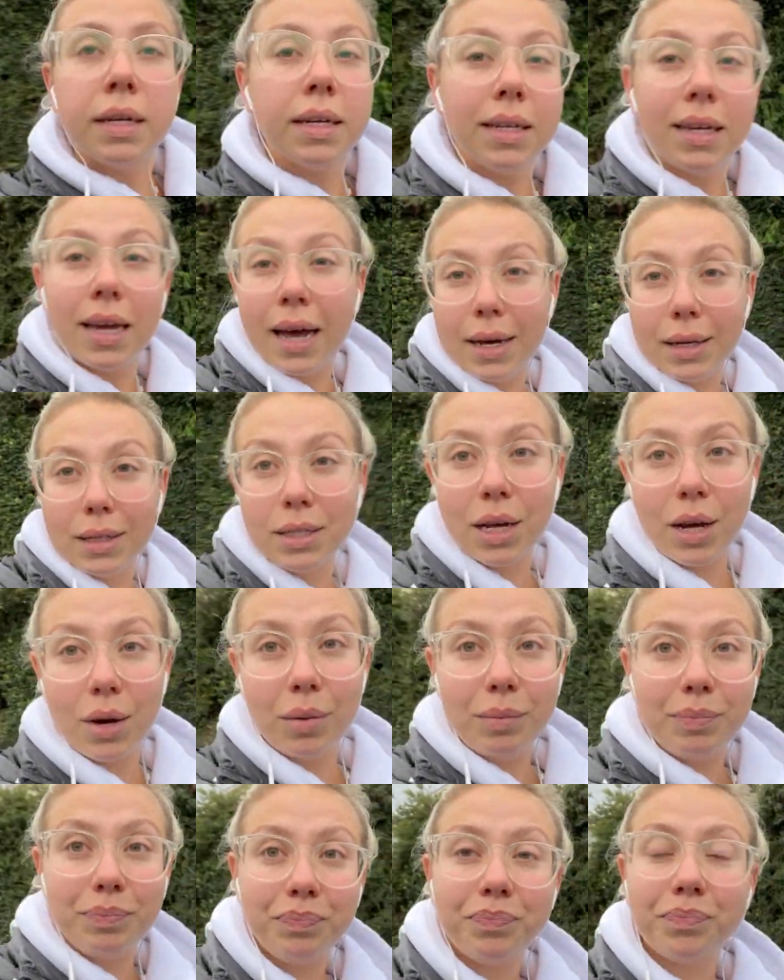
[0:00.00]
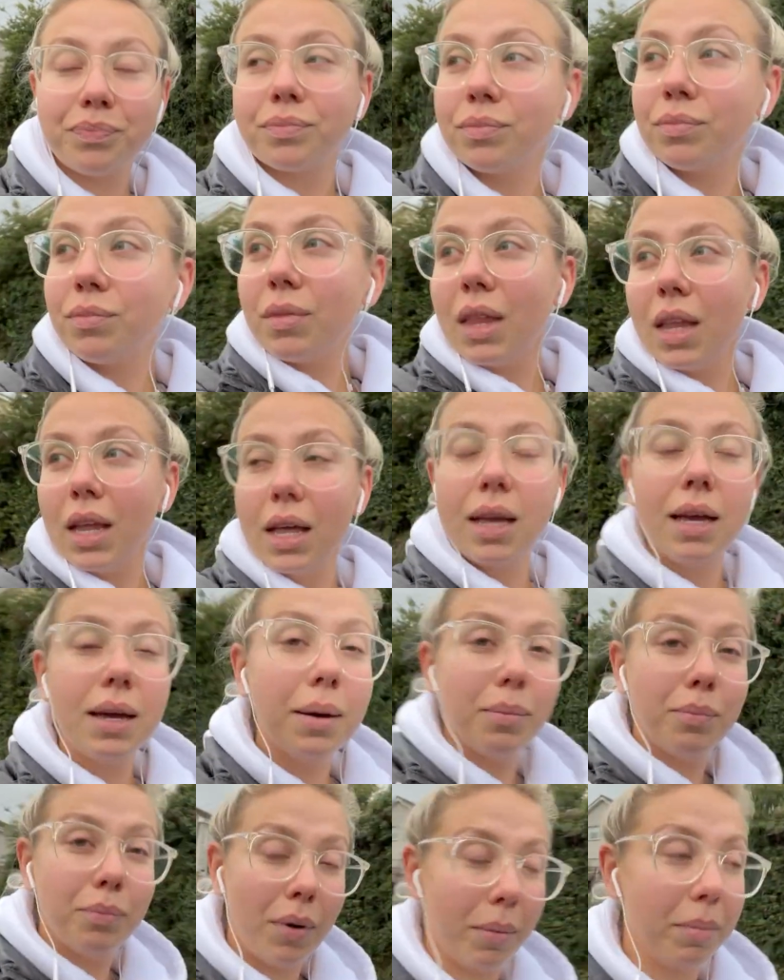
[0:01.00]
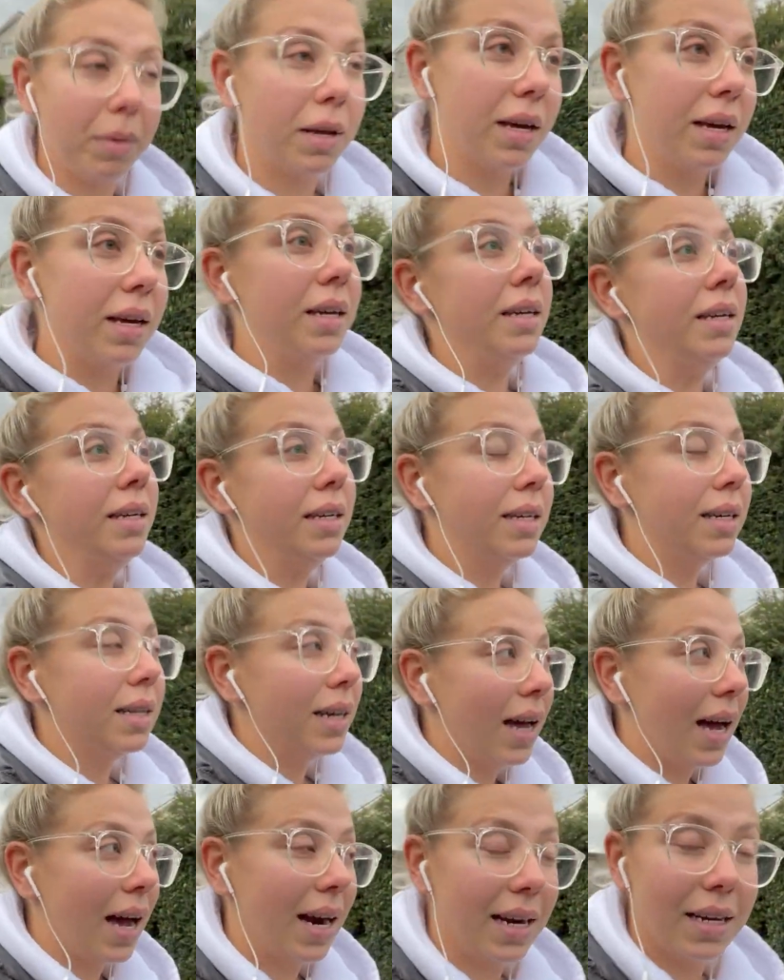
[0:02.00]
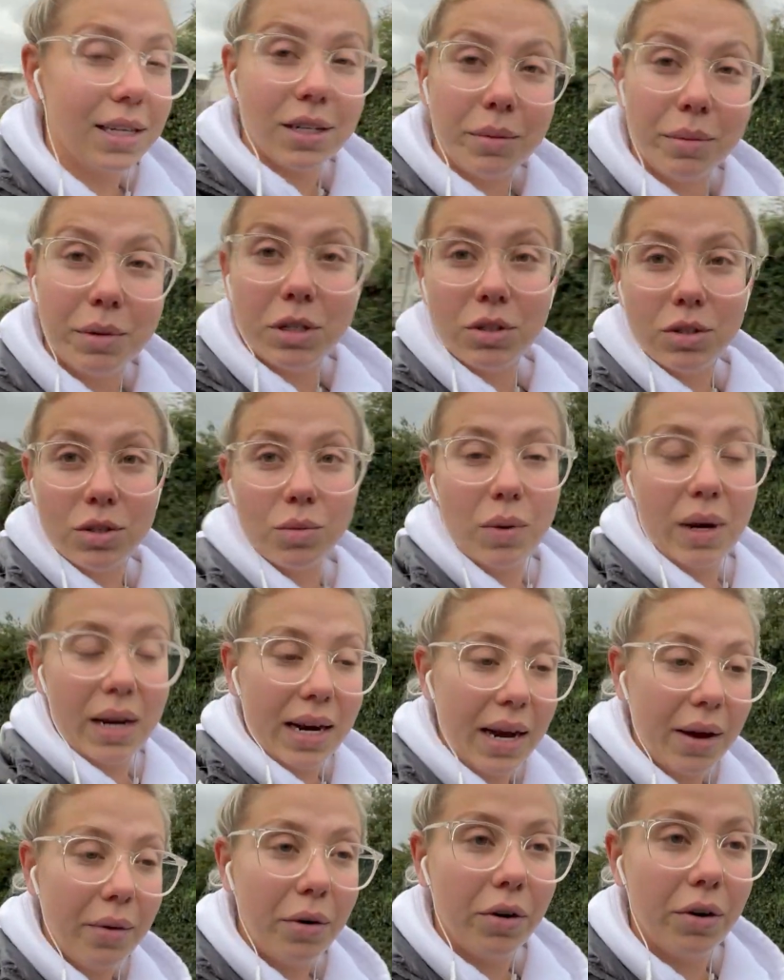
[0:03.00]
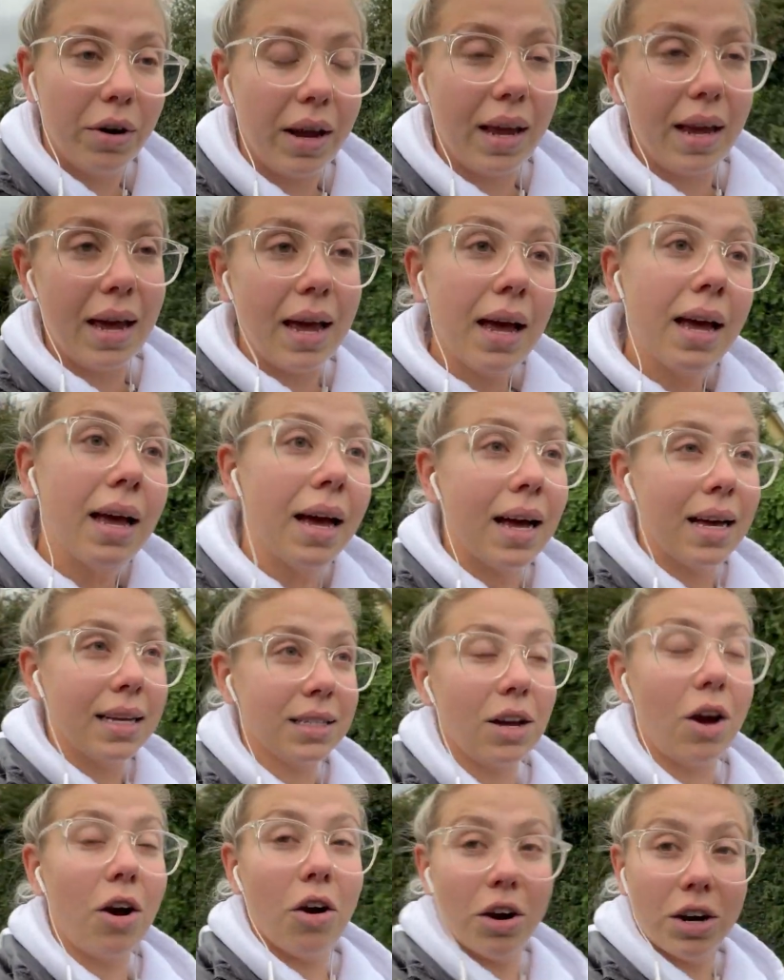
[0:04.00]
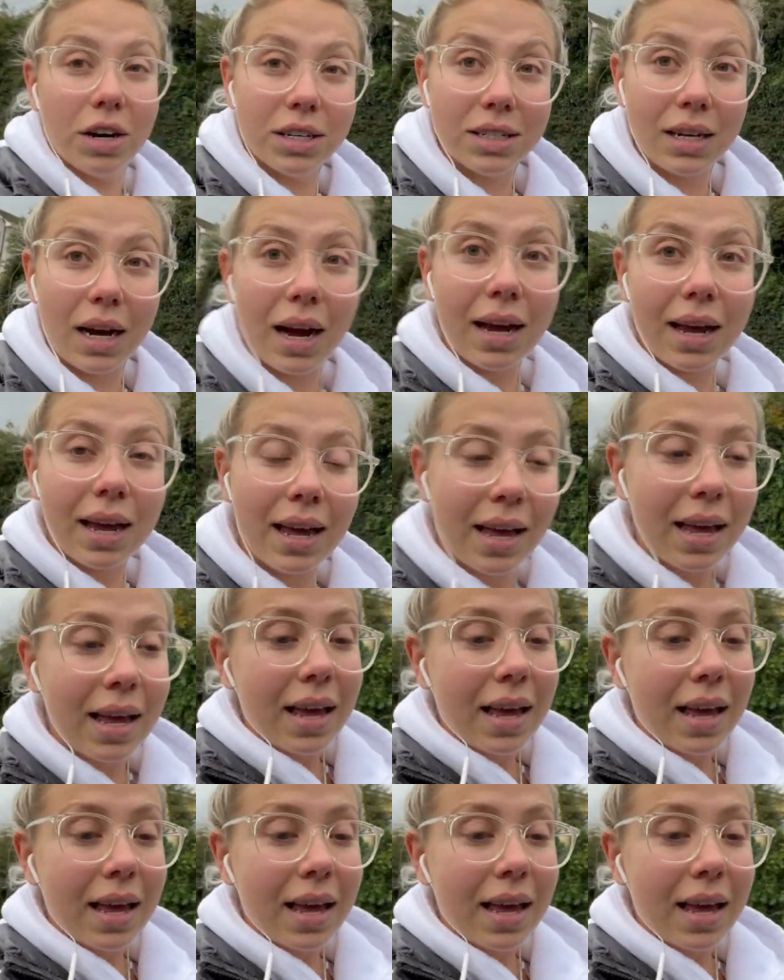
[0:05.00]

Yeah, so Bobby, anytime he does a wee now, honey has a heart attack.